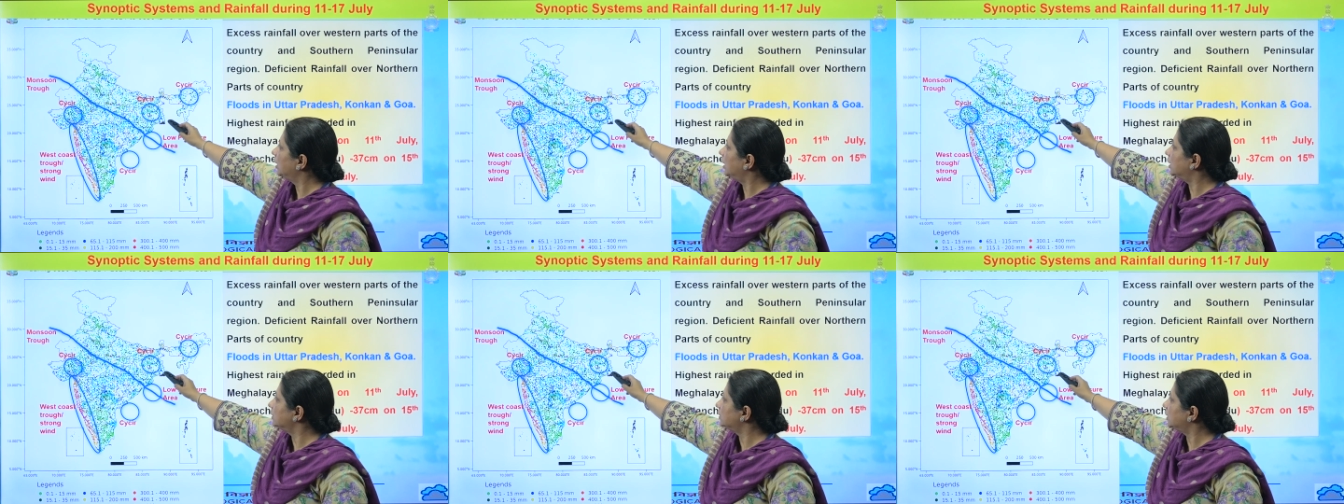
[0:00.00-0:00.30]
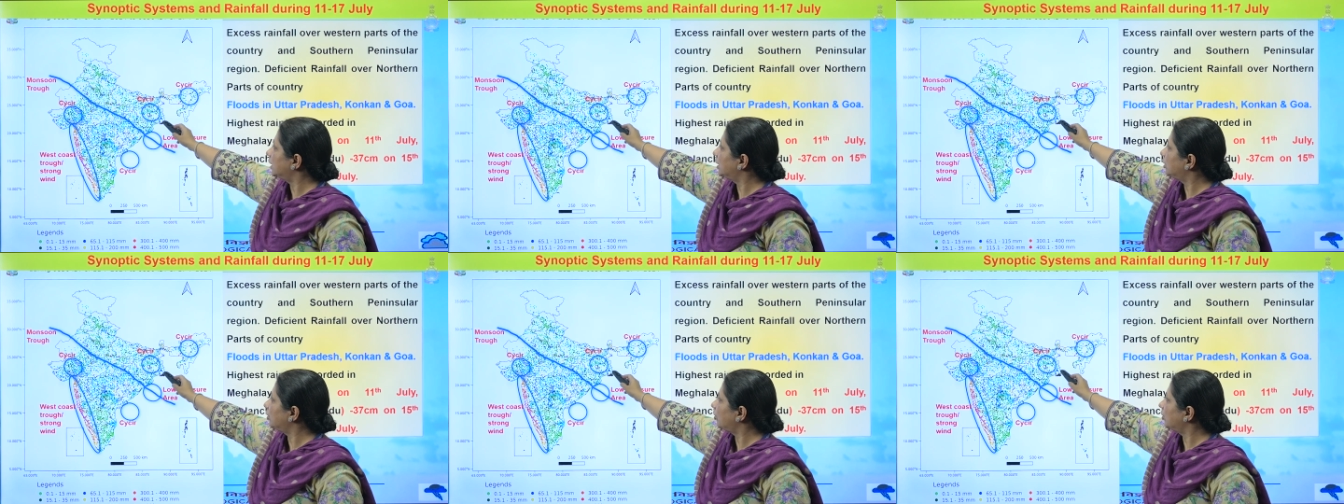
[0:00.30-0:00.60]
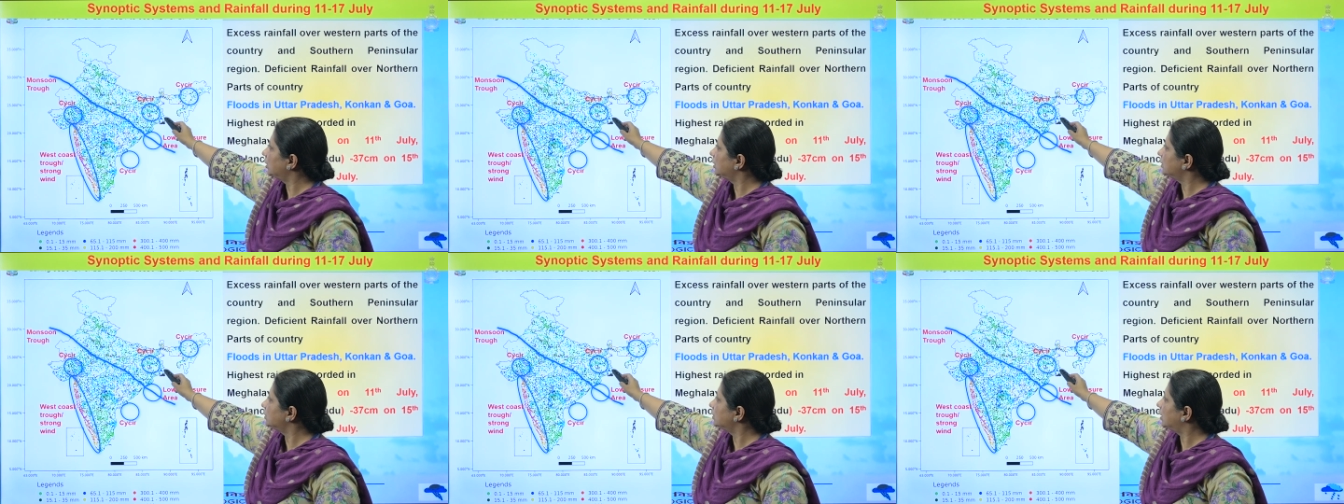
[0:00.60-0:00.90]
a
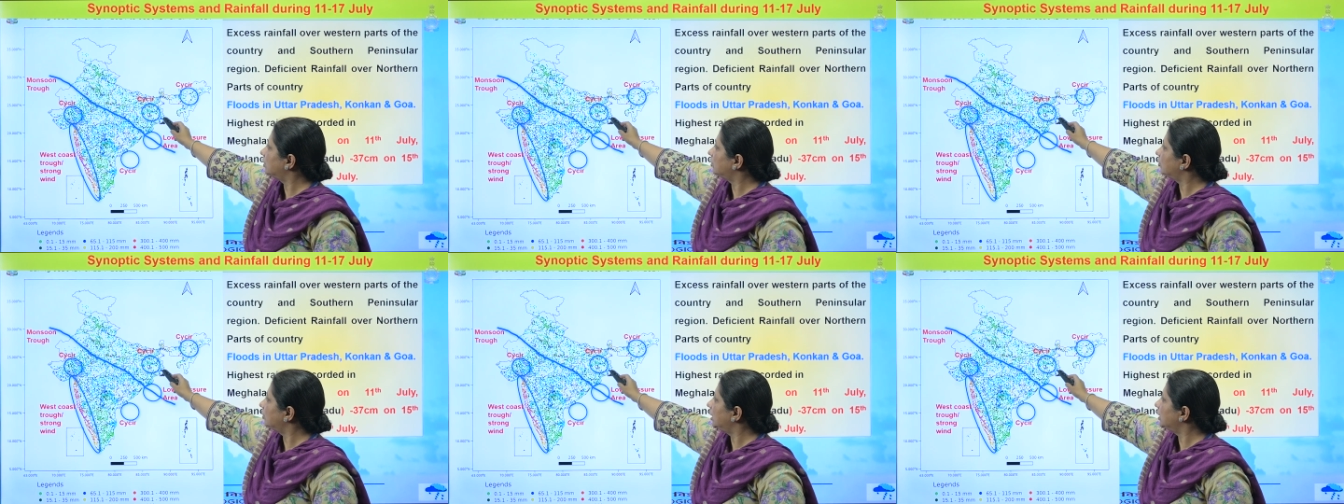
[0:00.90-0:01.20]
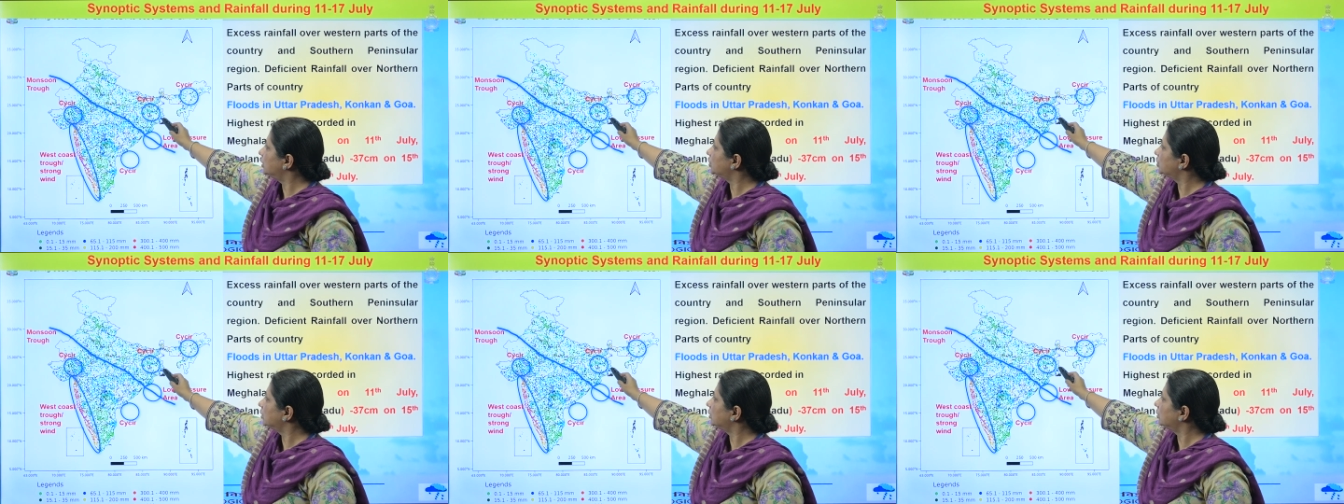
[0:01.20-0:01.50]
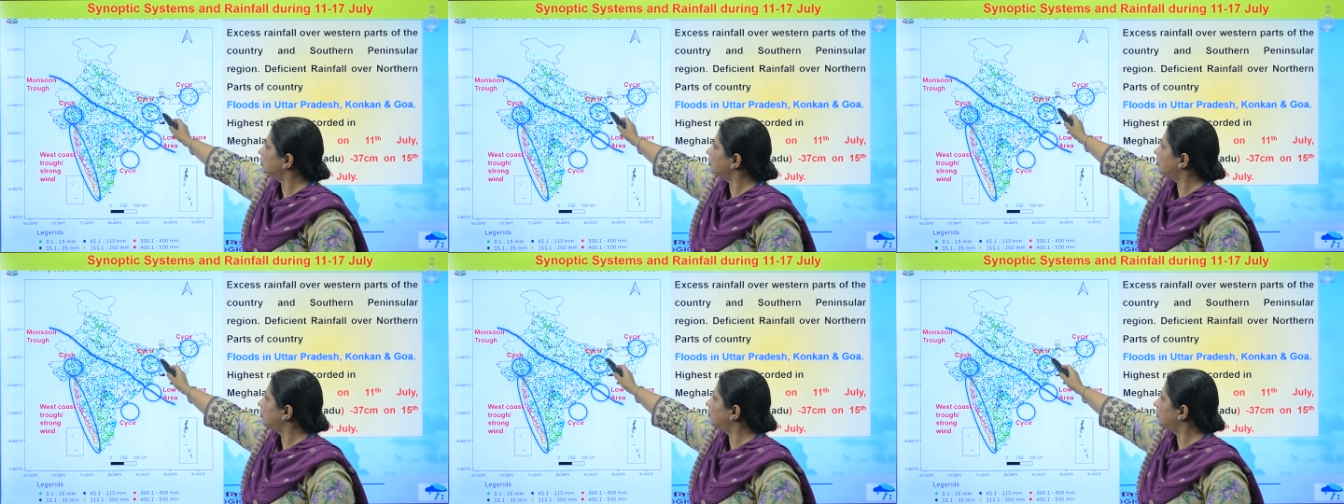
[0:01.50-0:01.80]
cyclonic
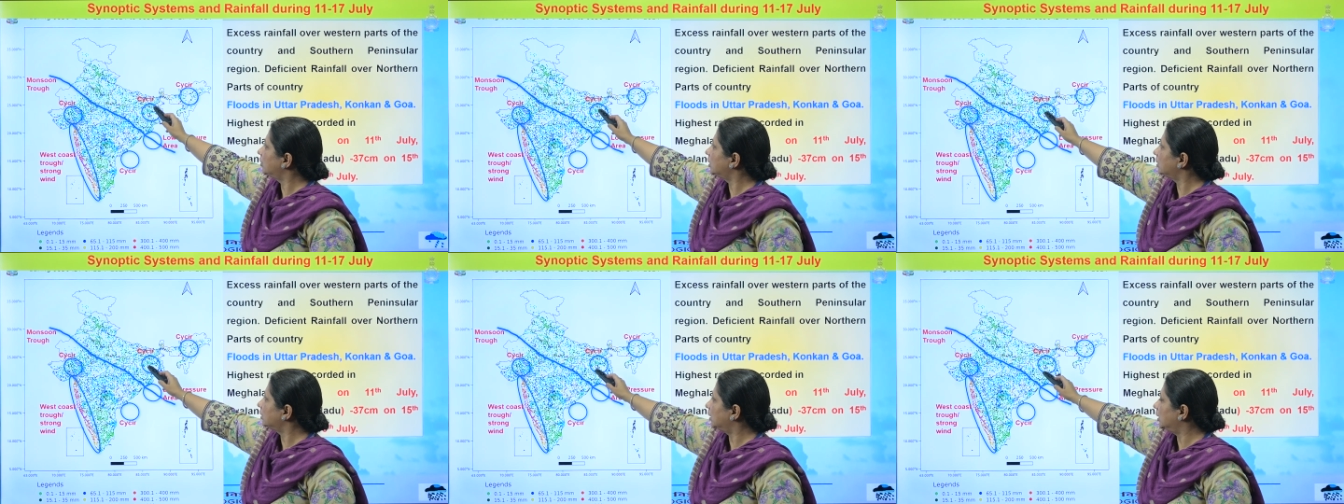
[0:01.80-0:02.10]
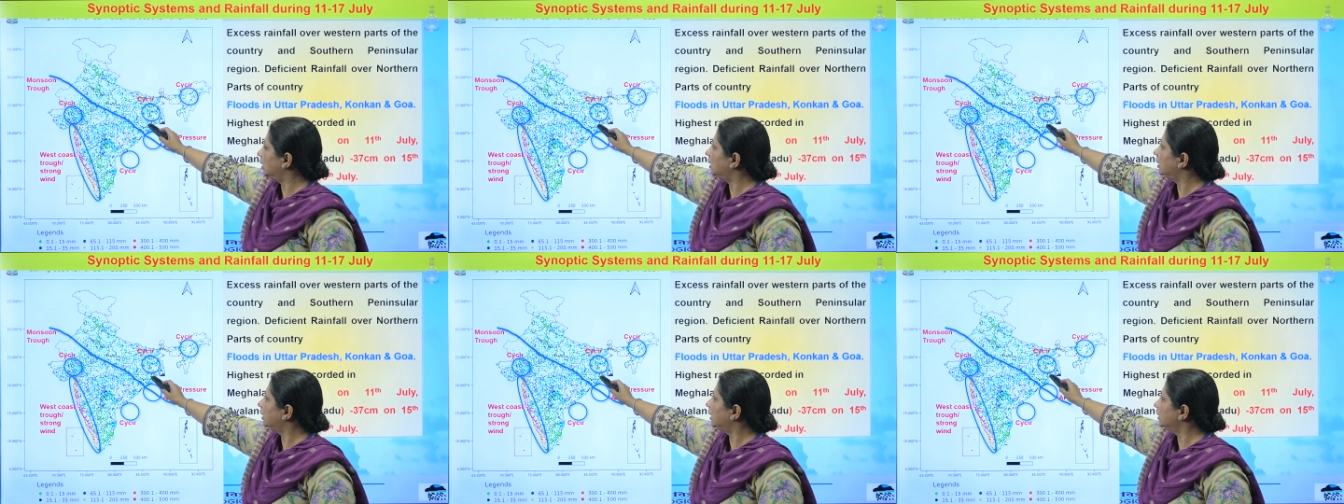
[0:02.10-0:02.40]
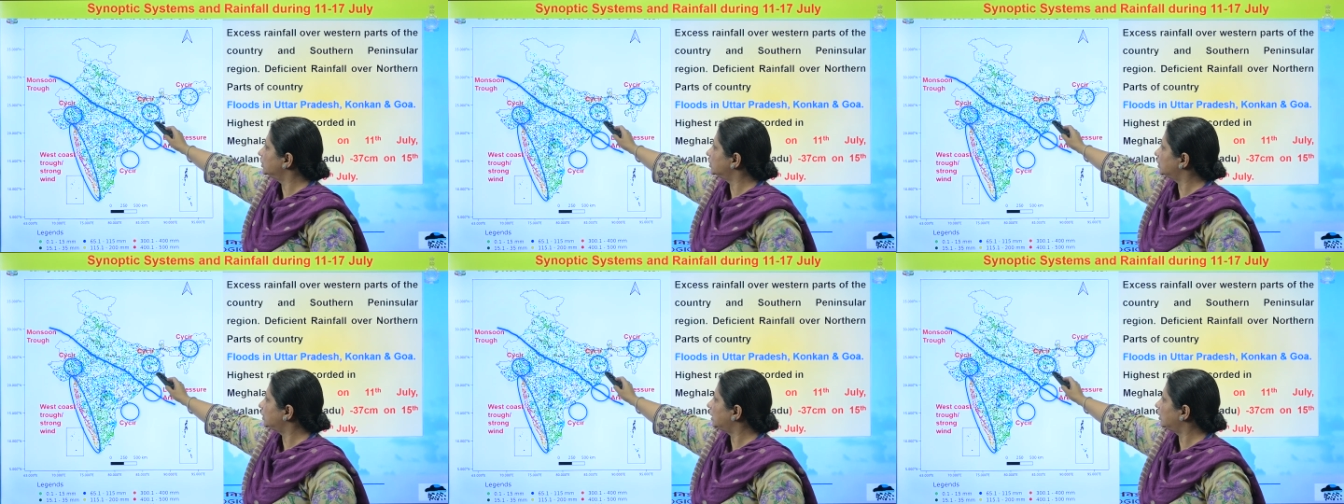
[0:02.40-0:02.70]
circulation over
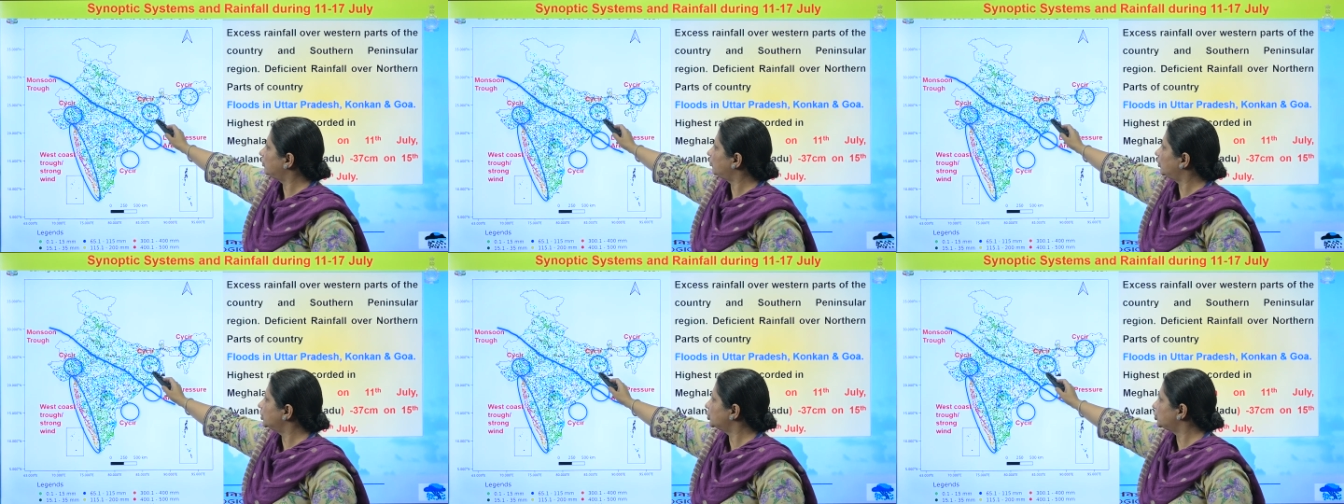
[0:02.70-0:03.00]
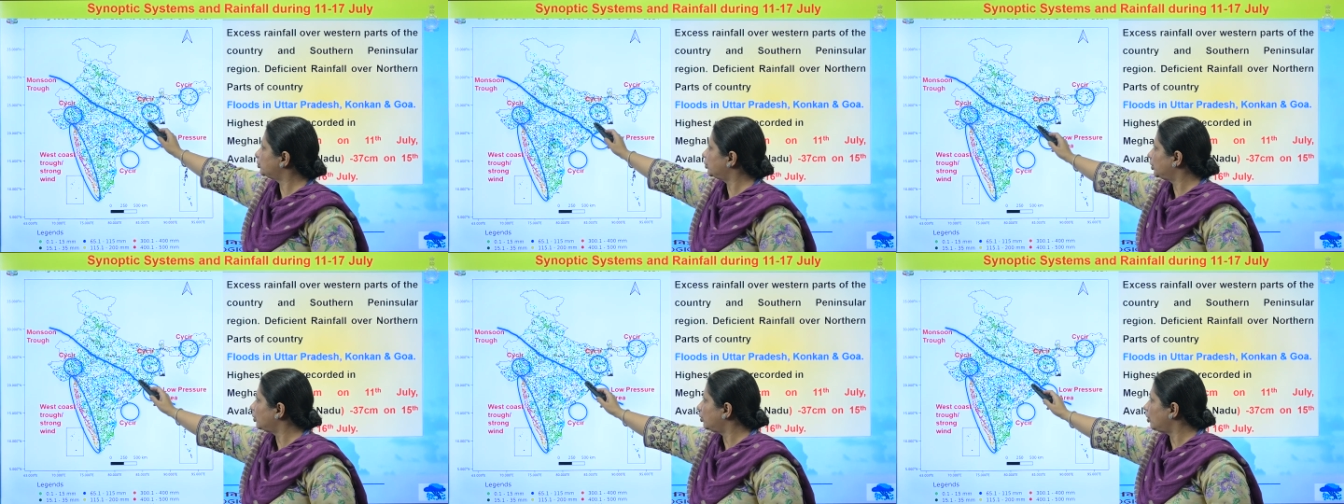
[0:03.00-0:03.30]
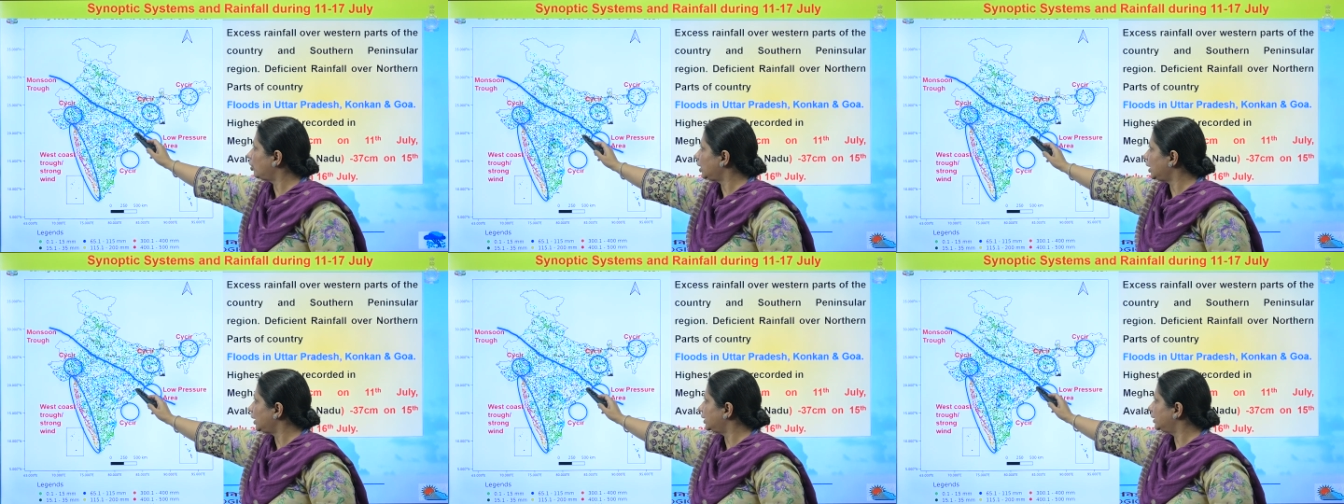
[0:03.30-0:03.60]
Gangetic West
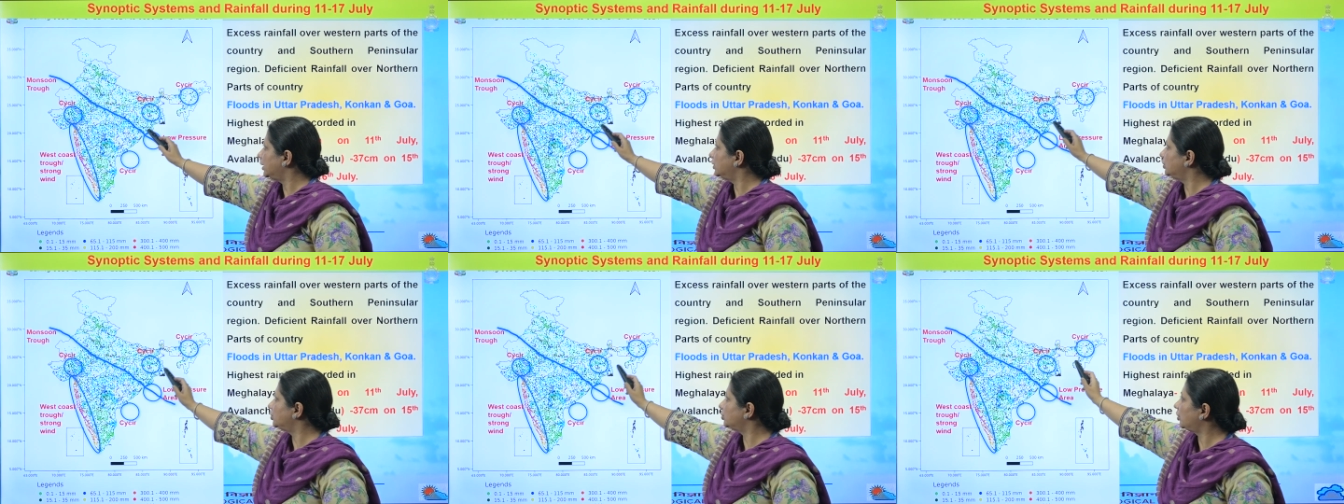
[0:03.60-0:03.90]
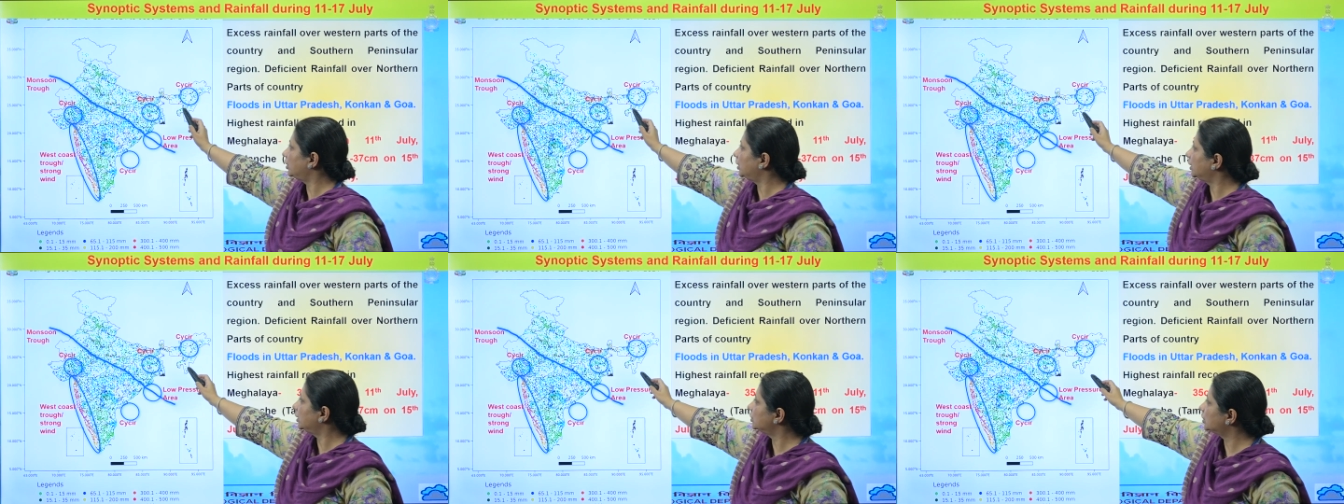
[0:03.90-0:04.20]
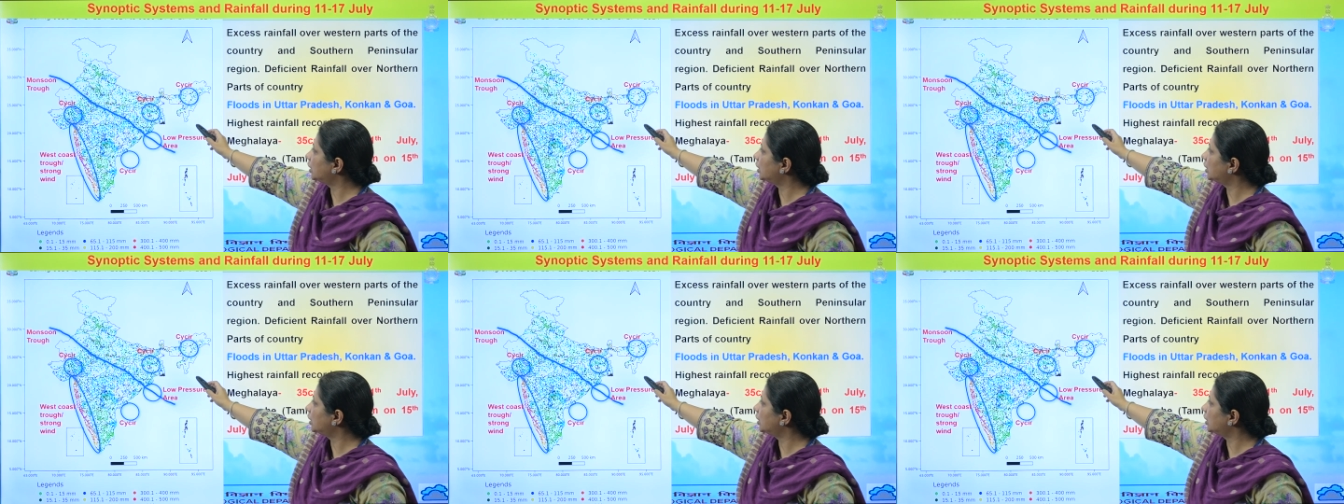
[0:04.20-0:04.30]
Bengal and adjoining